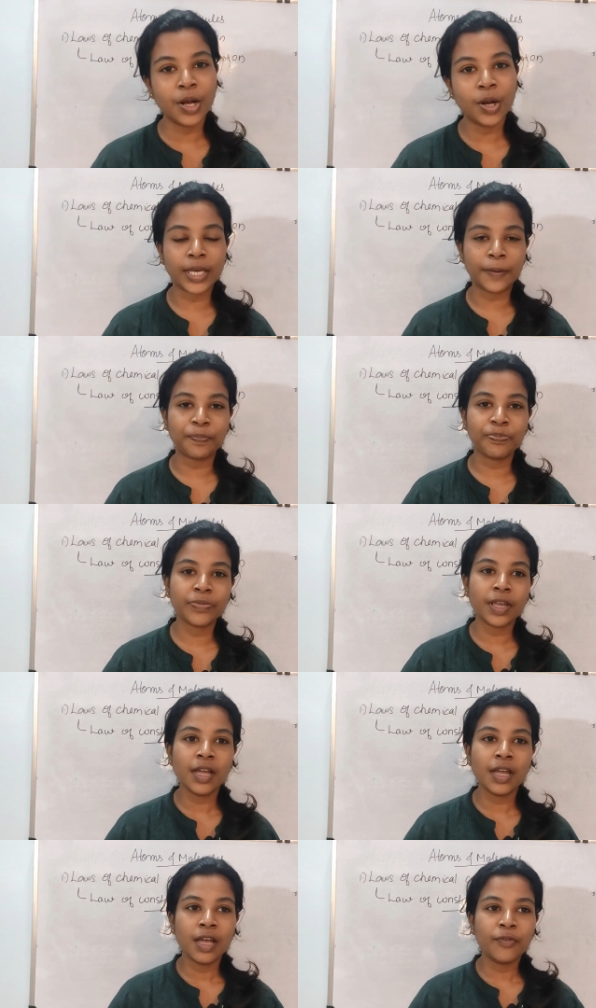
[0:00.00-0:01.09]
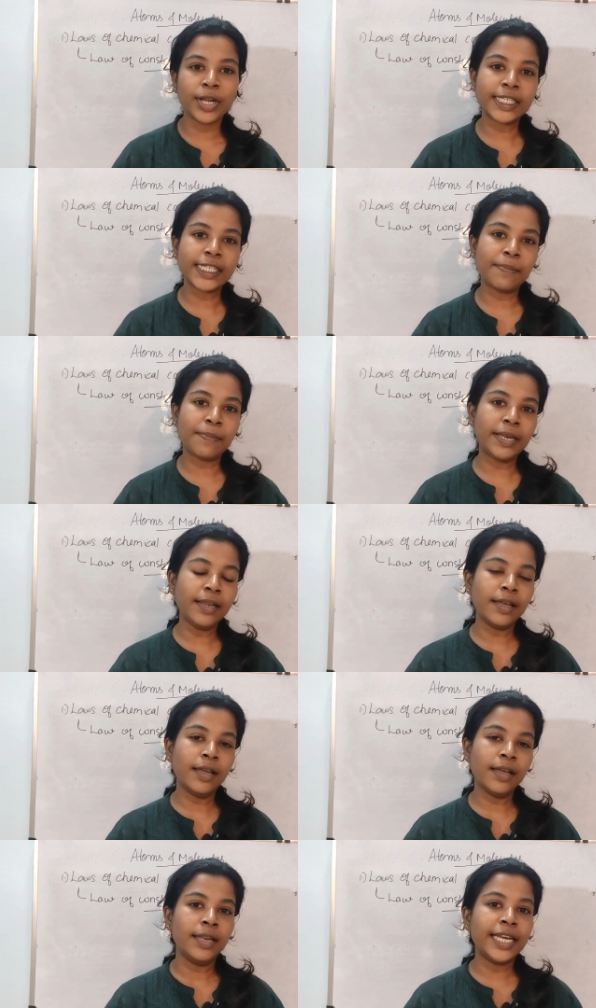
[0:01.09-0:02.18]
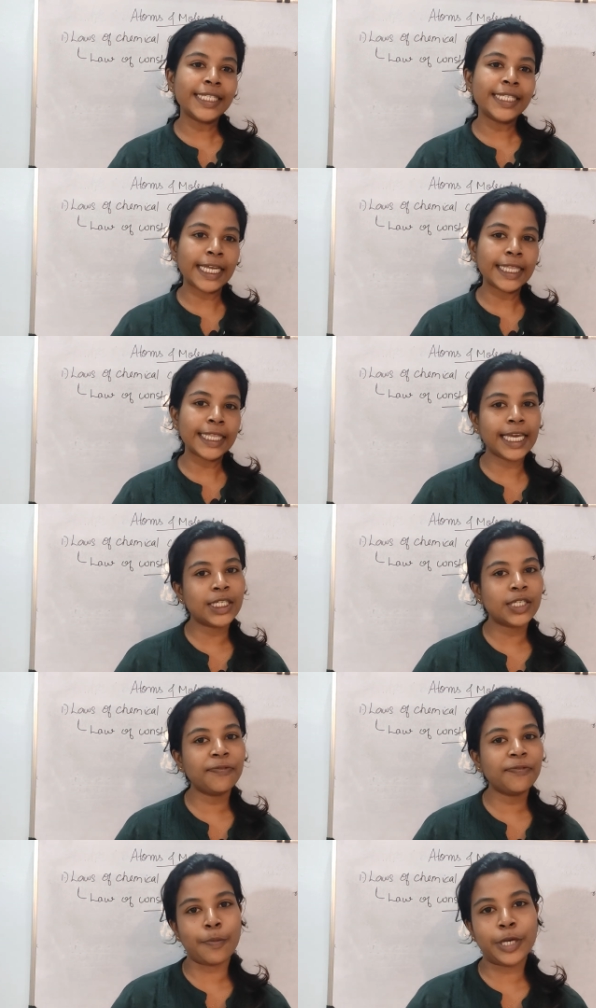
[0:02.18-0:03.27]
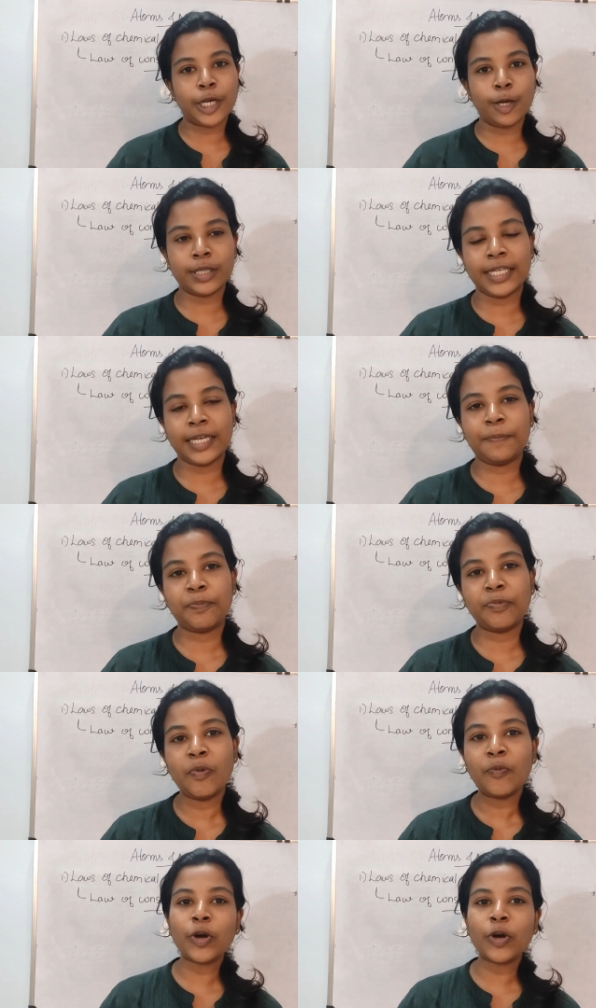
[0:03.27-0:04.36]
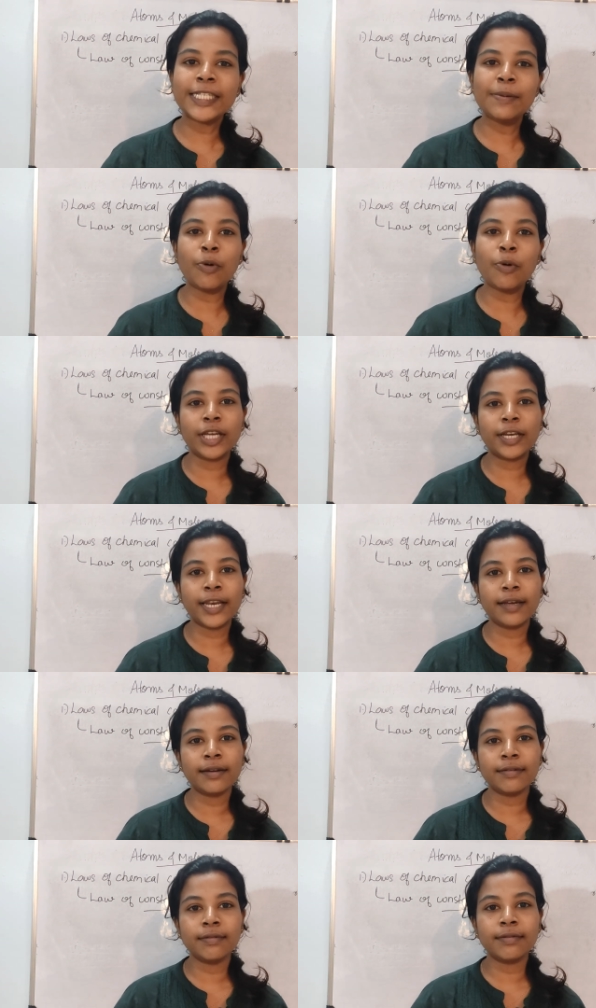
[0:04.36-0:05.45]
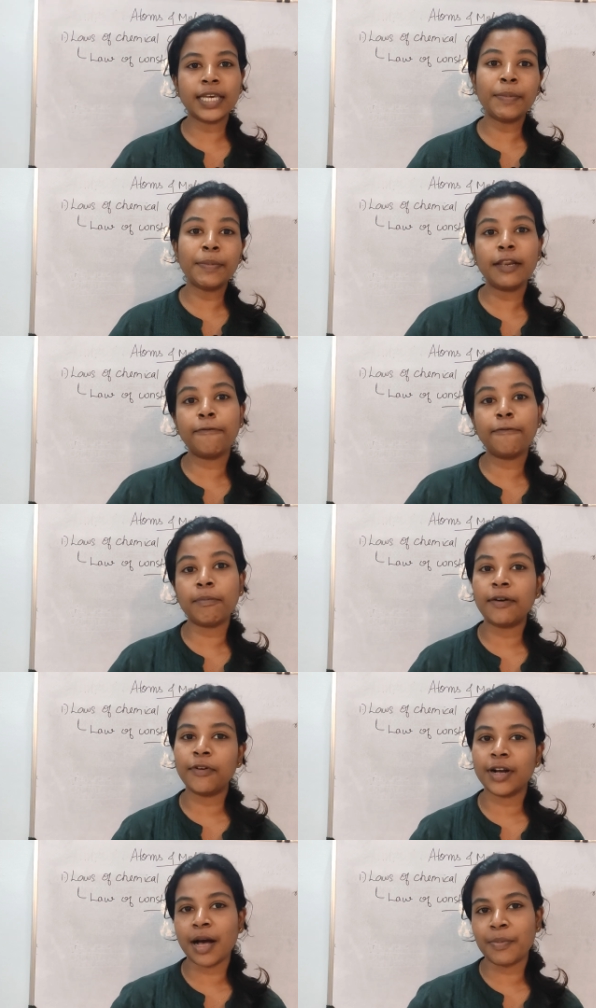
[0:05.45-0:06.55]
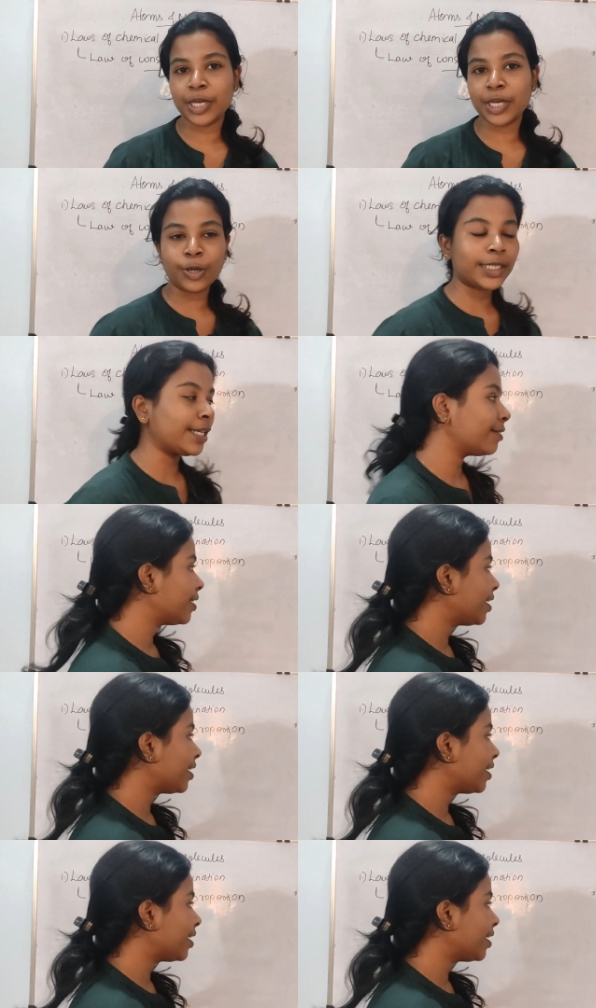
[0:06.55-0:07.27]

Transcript: Okay, for example, let us take the case of carbon dioxide. What is the molecular chemical formula for carbon dioxide?